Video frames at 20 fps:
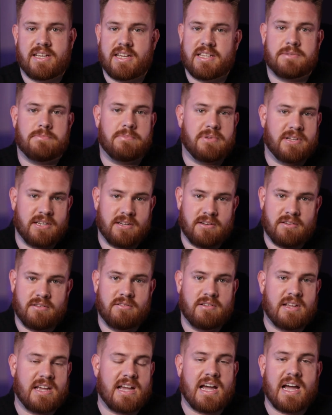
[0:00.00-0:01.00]
has
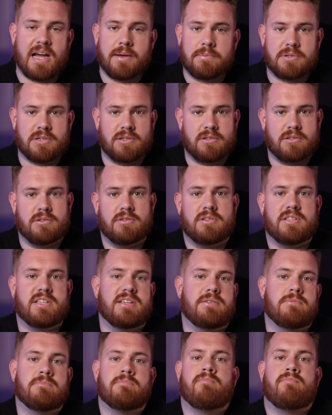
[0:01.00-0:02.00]
been
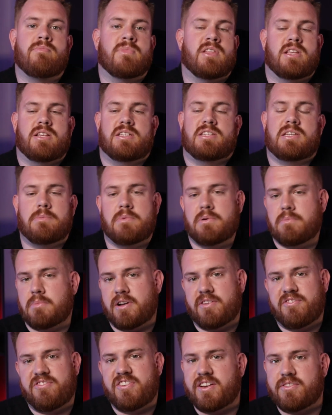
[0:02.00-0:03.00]
absolutely some of
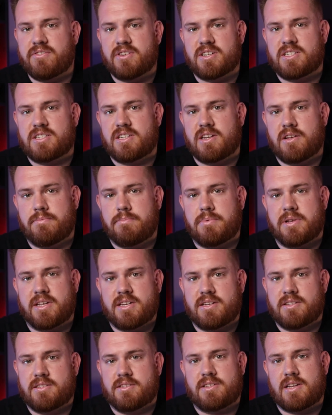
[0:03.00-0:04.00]
my favorite stuff
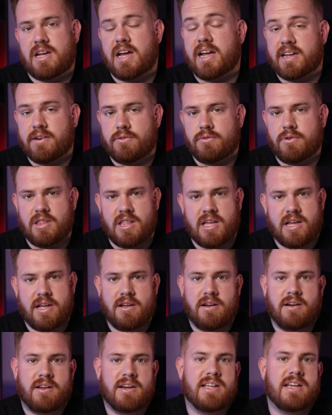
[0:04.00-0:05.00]
because I can
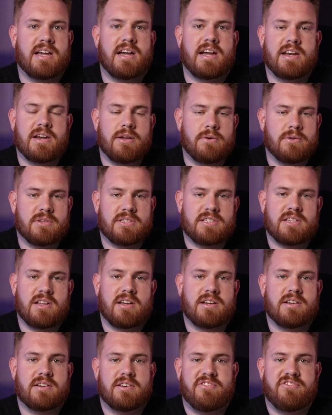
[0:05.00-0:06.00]
rely on it. I know it's
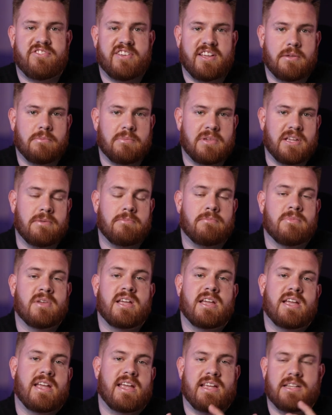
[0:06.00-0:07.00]
not going to fail me.
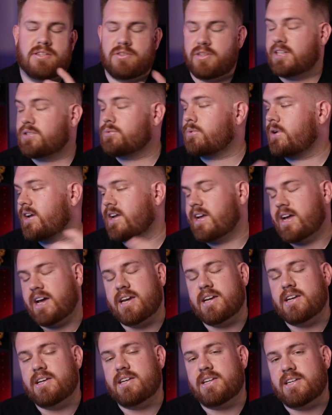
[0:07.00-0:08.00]
And so that's why I
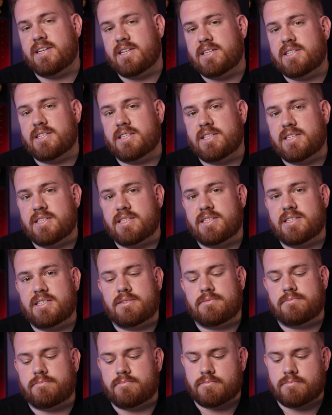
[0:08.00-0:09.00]
added it into this.